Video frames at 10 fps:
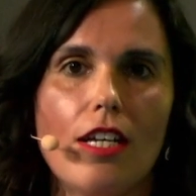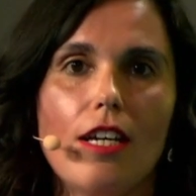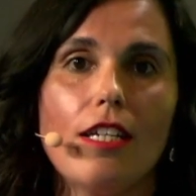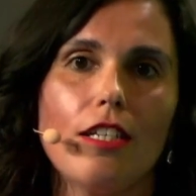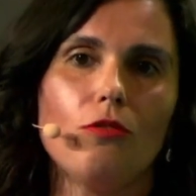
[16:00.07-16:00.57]
a
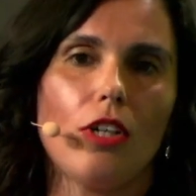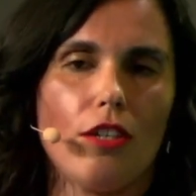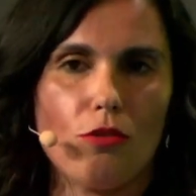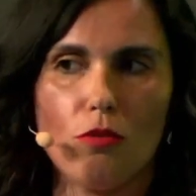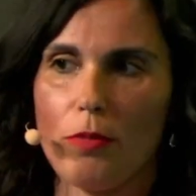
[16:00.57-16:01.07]

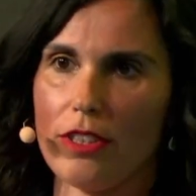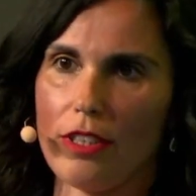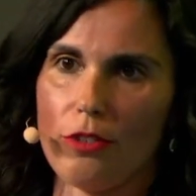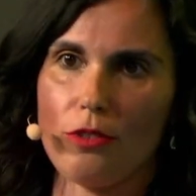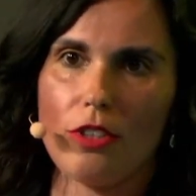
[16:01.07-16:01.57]
tactical
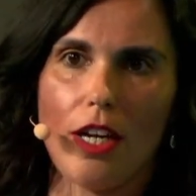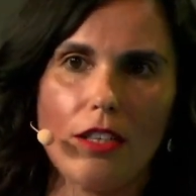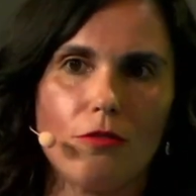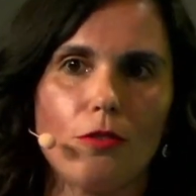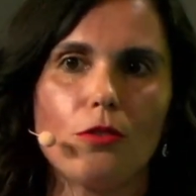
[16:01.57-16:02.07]
network.
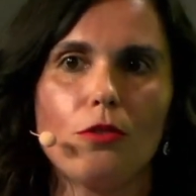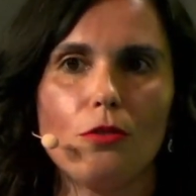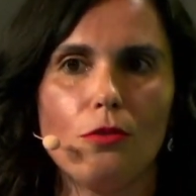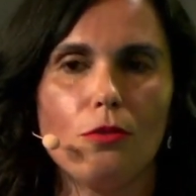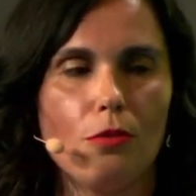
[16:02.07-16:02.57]
And in the
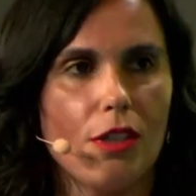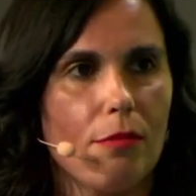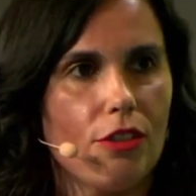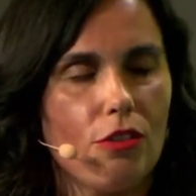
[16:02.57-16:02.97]
case of